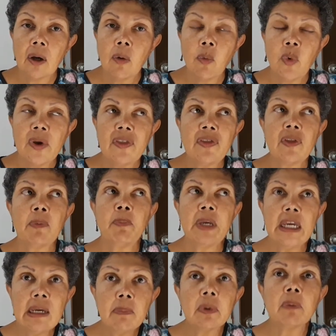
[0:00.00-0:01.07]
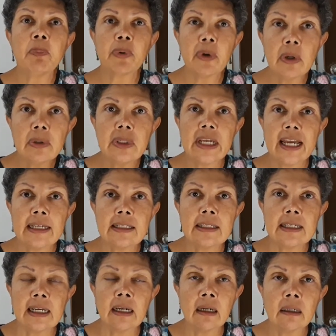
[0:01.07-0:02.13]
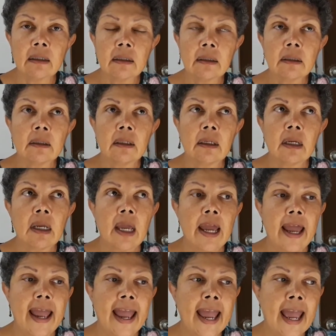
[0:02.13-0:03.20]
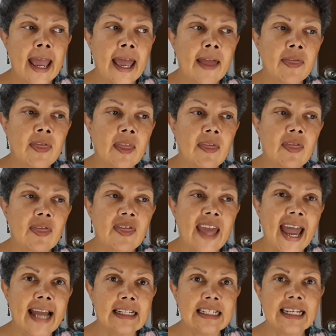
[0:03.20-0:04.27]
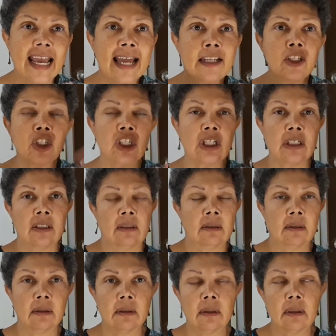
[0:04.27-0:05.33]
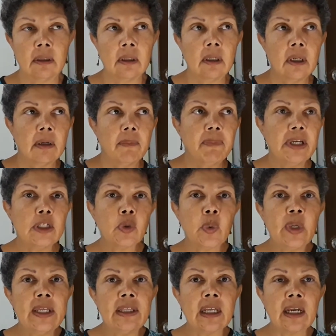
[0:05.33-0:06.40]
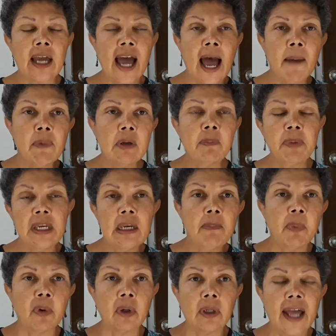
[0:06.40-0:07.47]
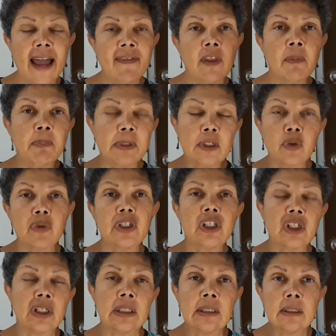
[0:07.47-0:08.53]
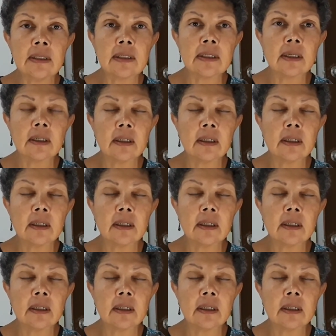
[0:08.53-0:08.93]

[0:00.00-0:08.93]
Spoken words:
with the people protesting and that tension between the common people and the patricians,